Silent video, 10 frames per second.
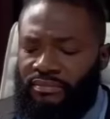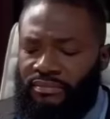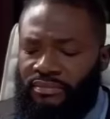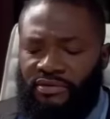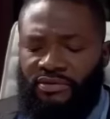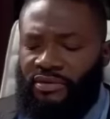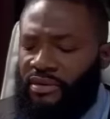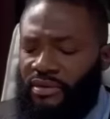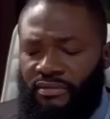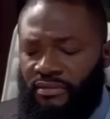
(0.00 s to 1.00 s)
But it's
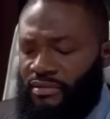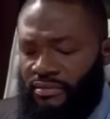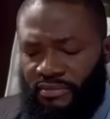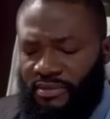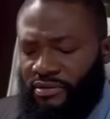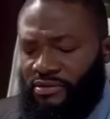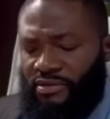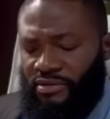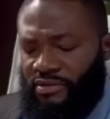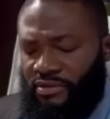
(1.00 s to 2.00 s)
okay. Go back to your
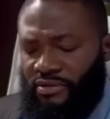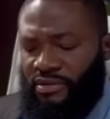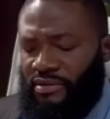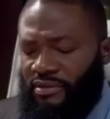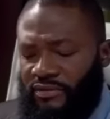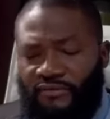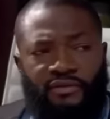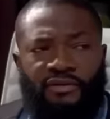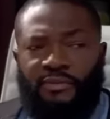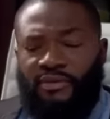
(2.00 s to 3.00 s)
duties.
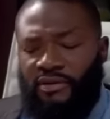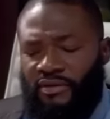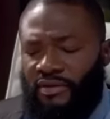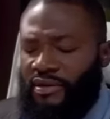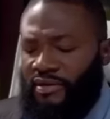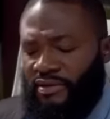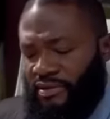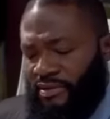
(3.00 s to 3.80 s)
Follow up on the other clients.